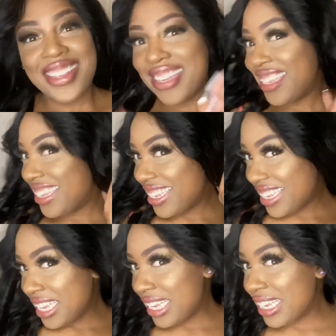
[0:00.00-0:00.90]

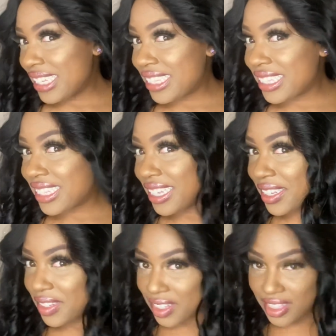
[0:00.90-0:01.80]
Yes.
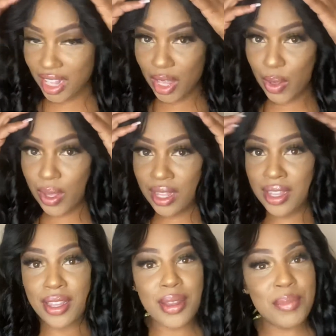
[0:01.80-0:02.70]

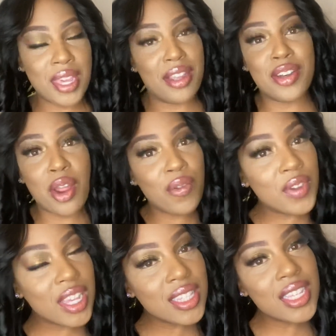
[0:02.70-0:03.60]
So yeah, don't
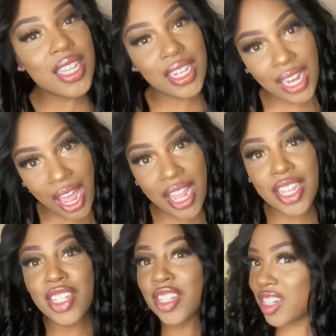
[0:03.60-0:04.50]
forget to hit
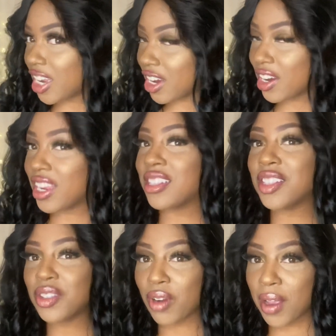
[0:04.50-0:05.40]
like, share, and
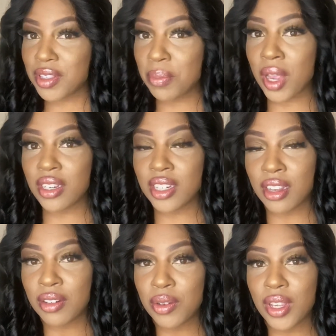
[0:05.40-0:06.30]
subscribe to my
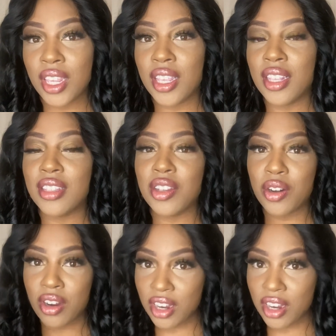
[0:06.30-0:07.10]
channel, and turn on your